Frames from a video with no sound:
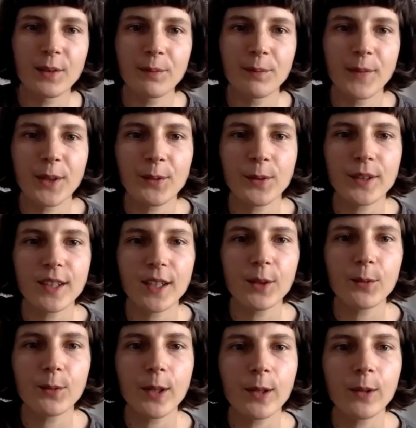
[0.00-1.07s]
make what they
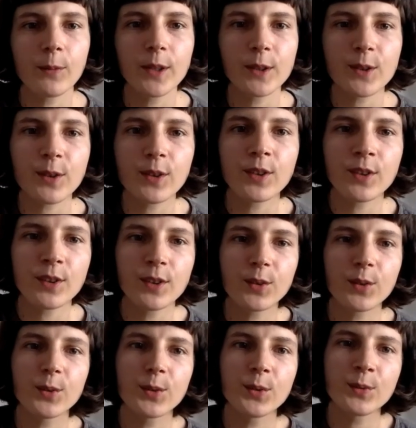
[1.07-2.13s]
really wanted
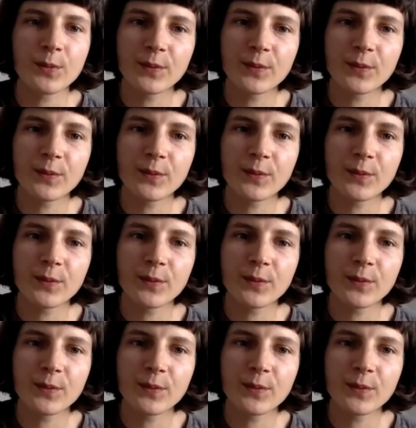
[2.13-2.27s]
to do.